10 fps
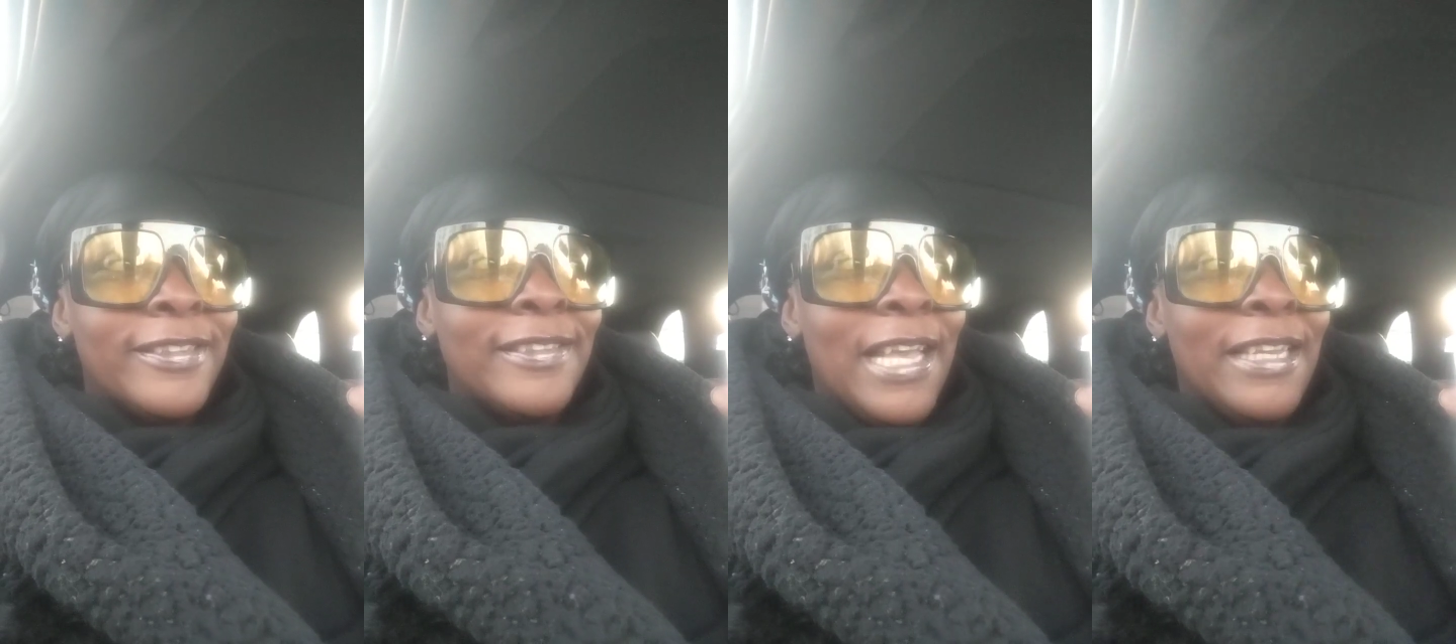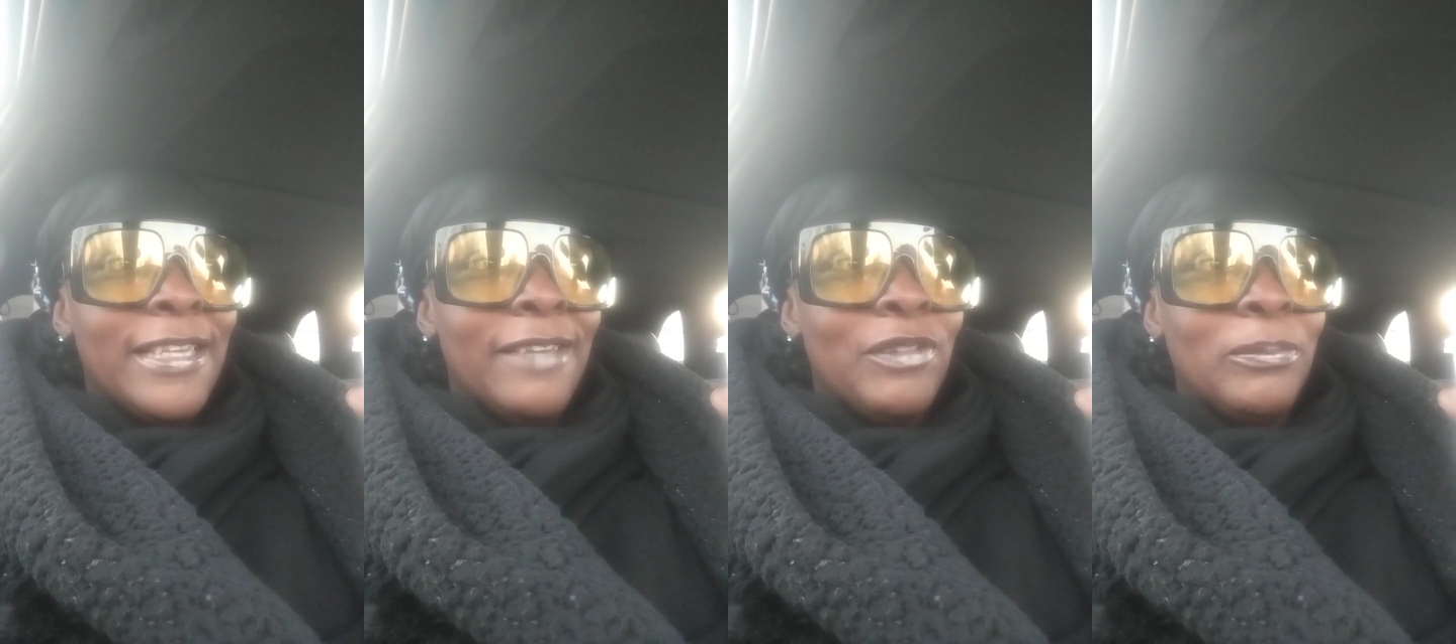
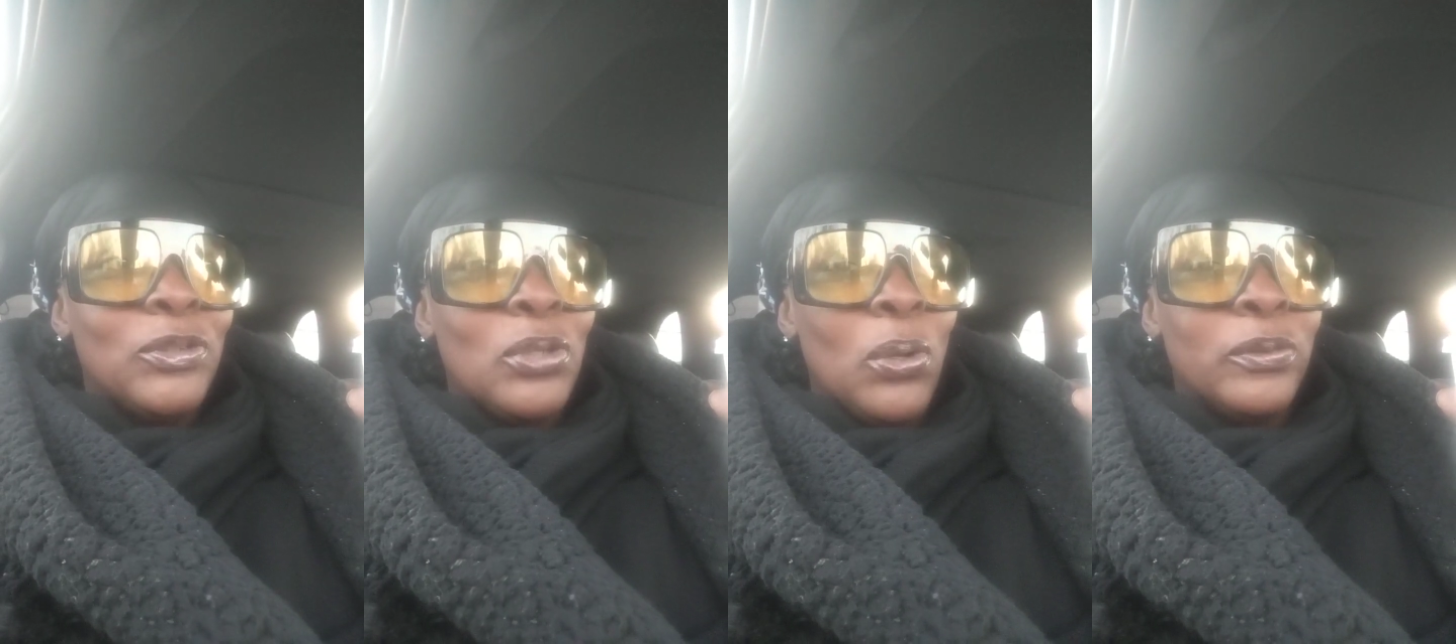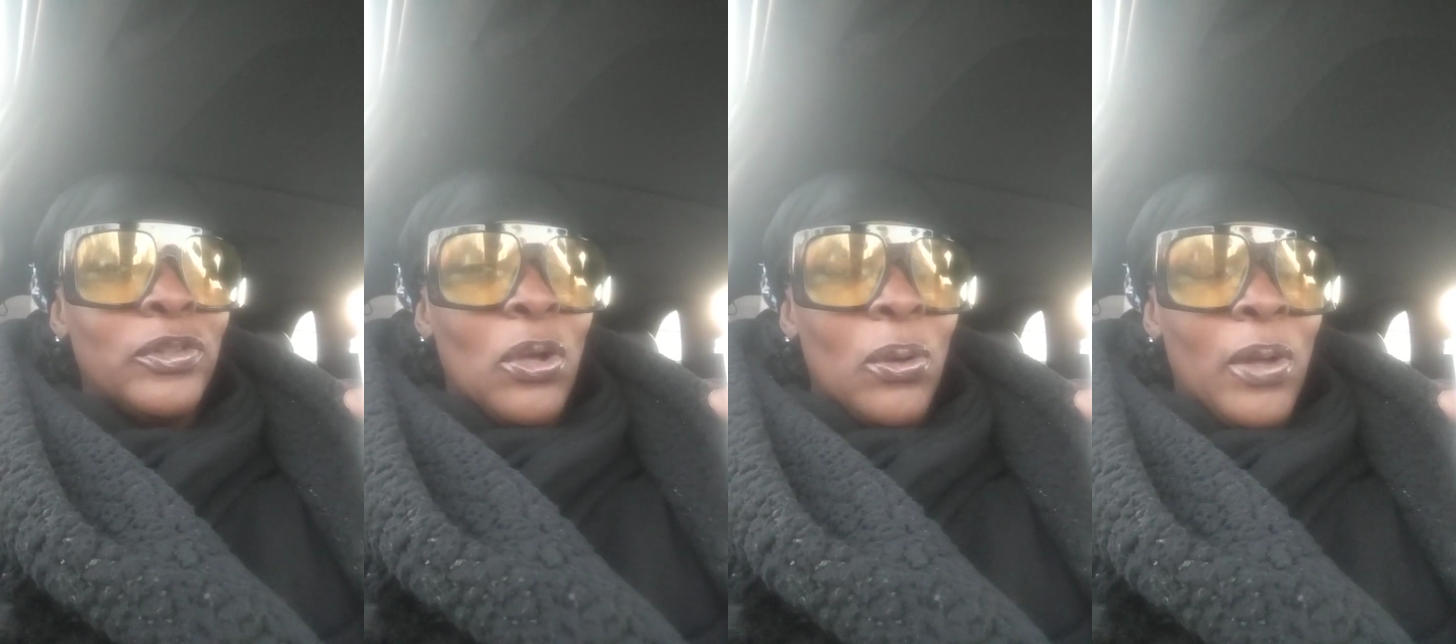society give them to go
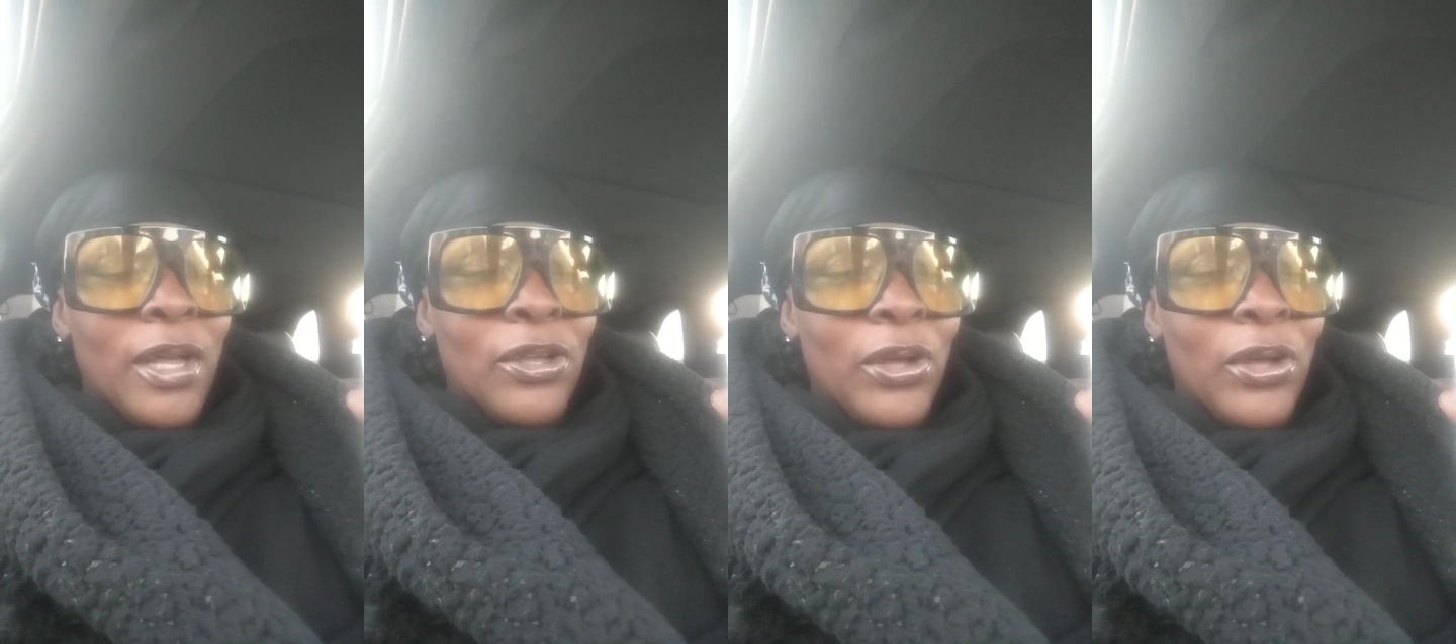to go